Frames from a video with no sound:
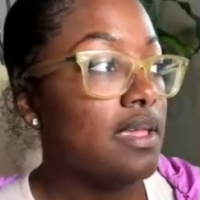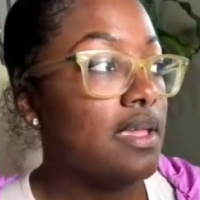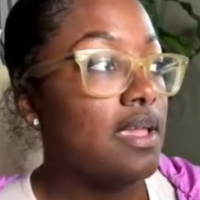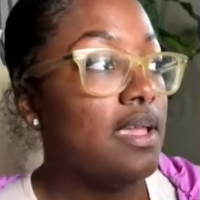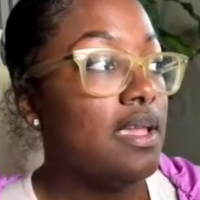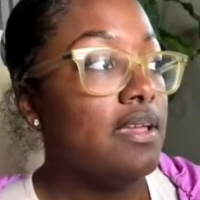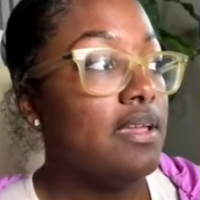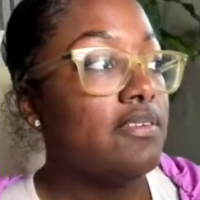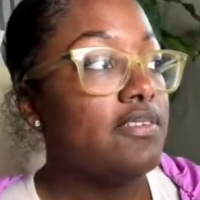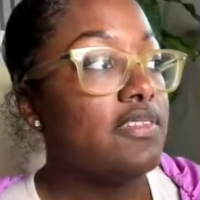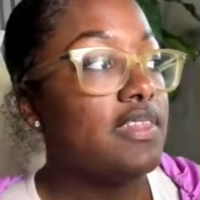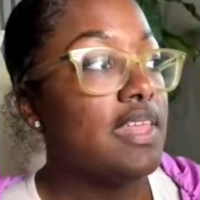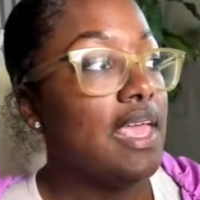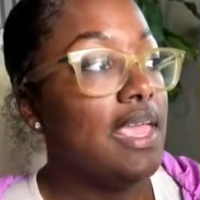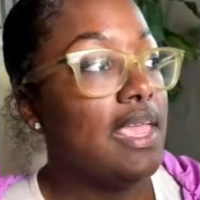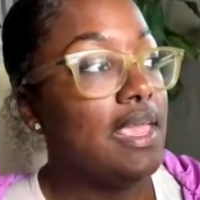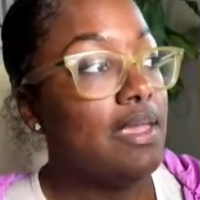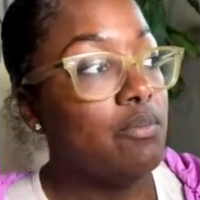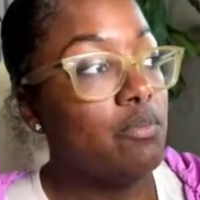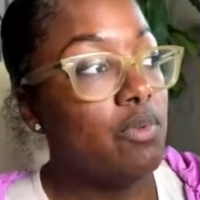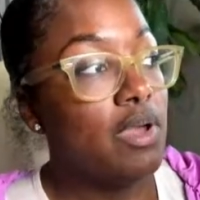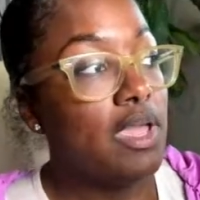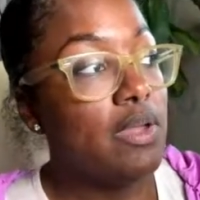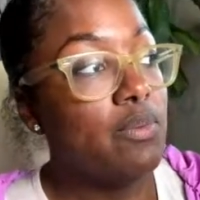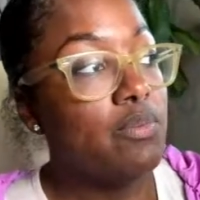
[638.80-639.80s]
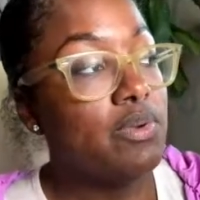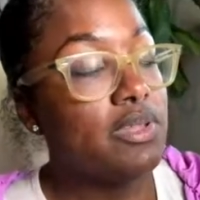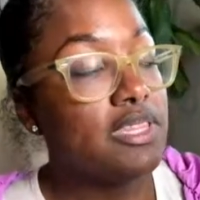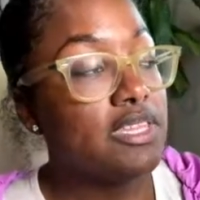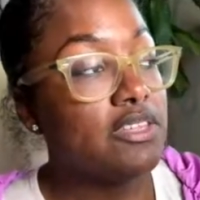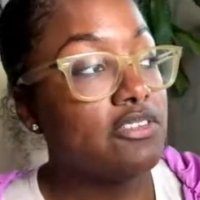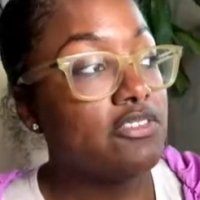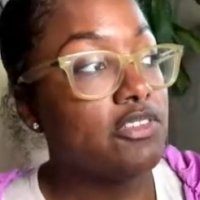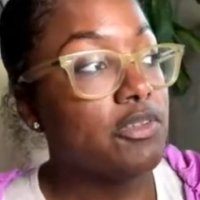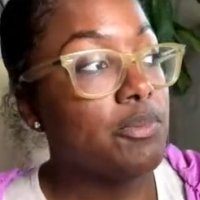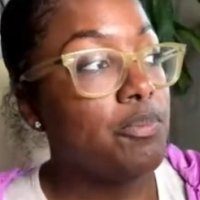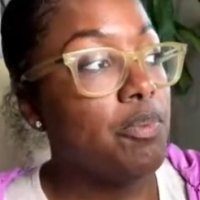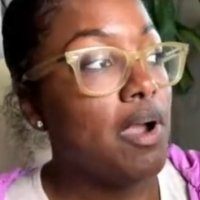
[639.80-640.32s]
Same way with this
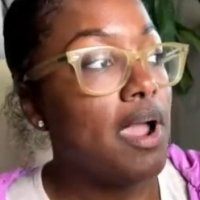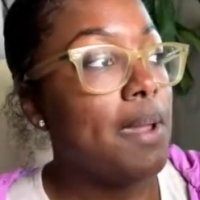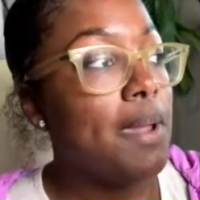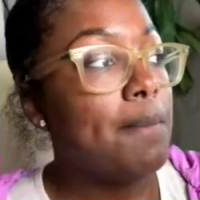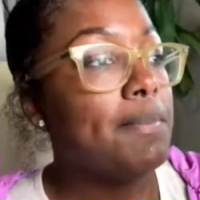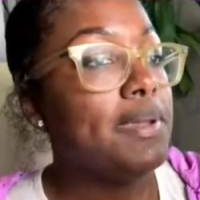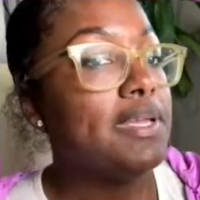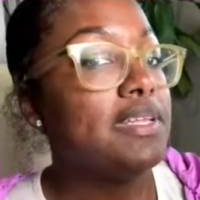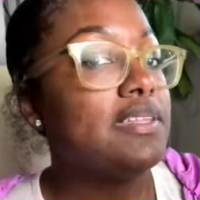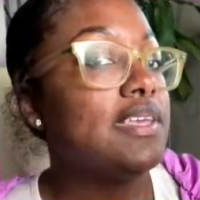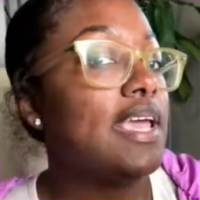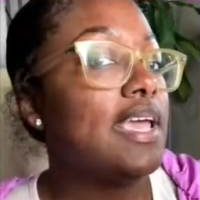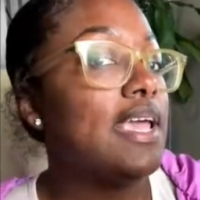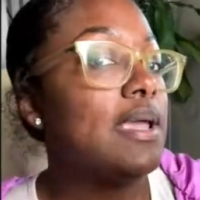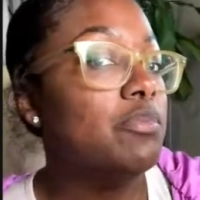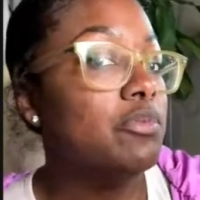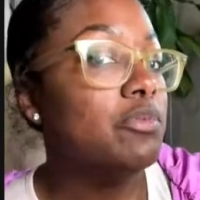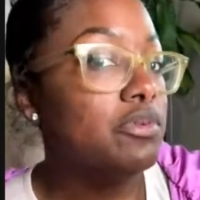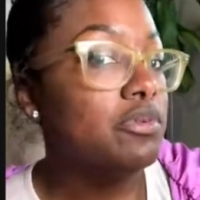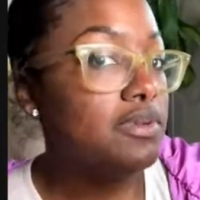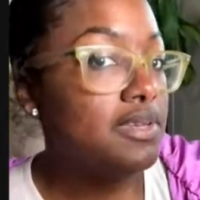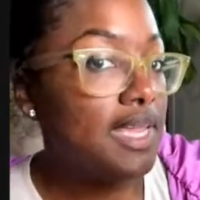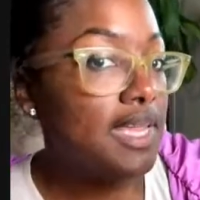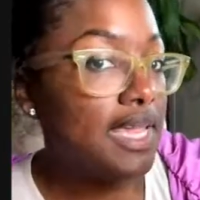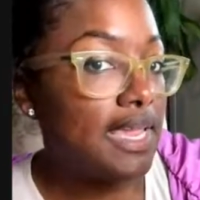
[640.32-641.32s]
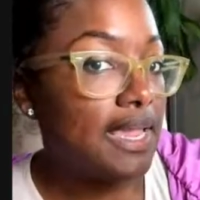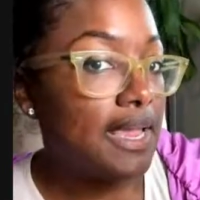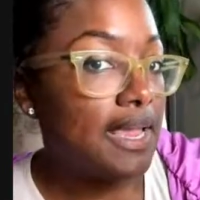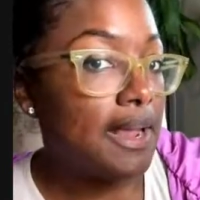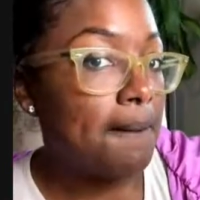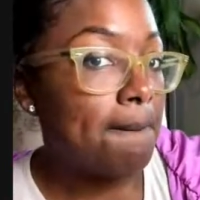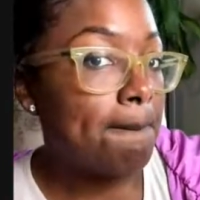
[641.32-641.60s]
department table D.